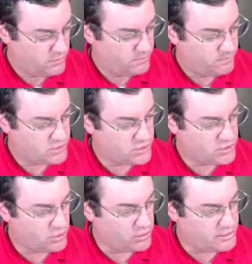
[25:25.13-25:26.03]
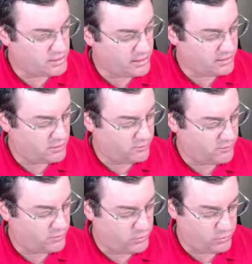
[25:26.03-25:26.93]
starts like the
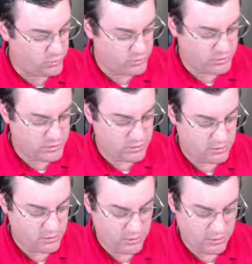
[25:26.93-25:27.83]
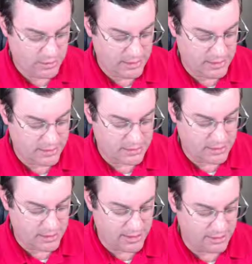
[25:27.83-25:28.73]
flutes, ends
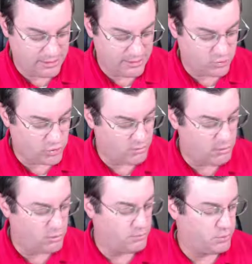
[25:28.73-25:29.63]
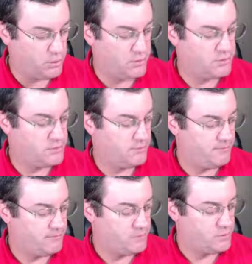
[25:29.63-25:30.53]
like the trombone parts.
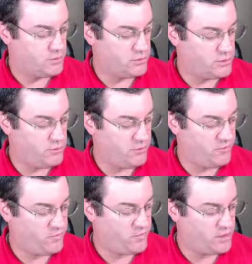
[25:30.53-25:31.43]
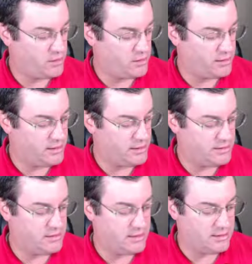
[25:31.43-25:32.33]
So it should be fairly easy to
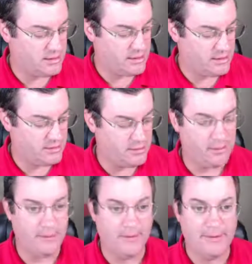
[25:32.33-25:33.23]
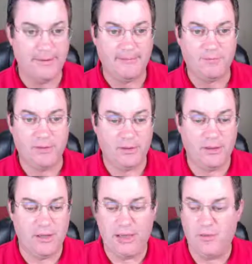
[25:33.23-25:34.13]
get that in there.
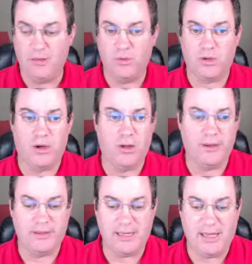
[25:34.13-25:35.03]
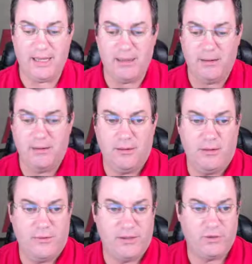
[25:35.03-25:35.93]
And then we'll call it a day on
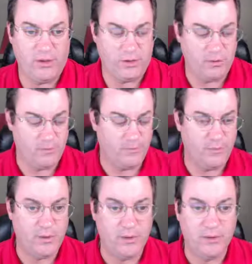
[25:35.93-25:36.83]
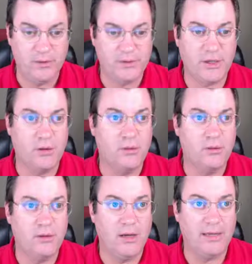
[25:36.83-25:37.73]
this video. So
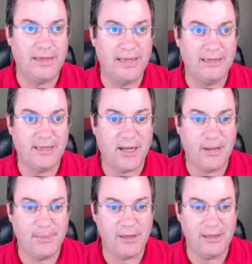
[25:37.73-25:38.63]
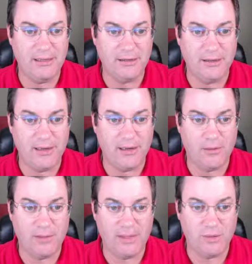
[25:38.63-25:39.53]
again, copy into layer
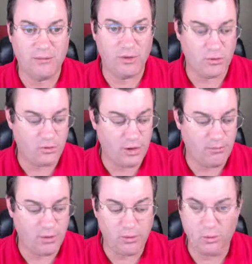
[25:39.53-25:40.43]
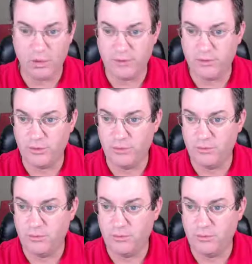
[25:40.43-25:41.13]
because we have to do trombone 1 and 2.